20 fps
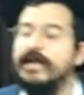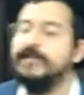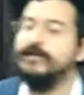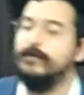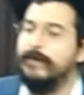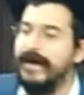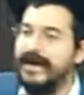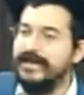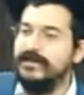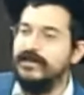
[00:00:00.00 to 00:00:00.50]

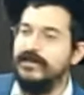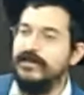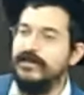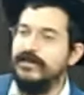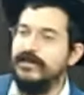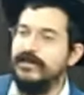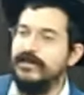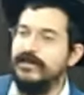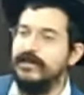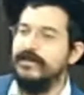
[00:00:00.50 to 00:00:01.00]
So back to
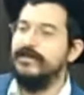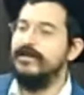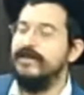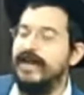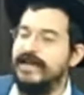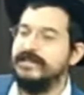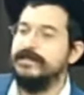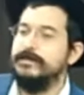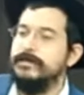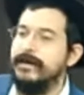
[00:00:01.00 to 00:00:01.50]
the
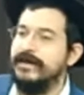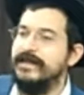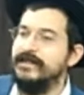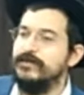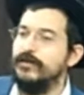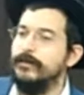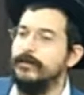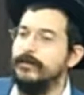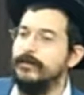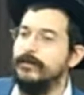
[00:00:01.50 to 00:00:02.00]
concept about
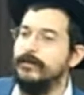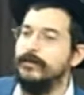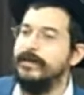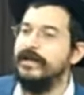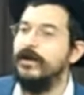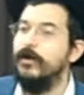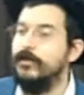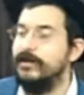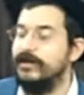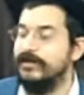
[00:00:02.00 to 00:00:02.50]
Israel being
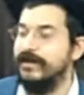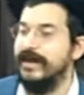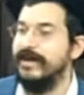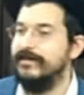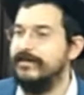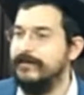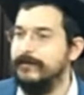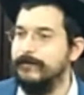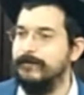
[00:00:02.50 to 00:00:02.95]
holy or not.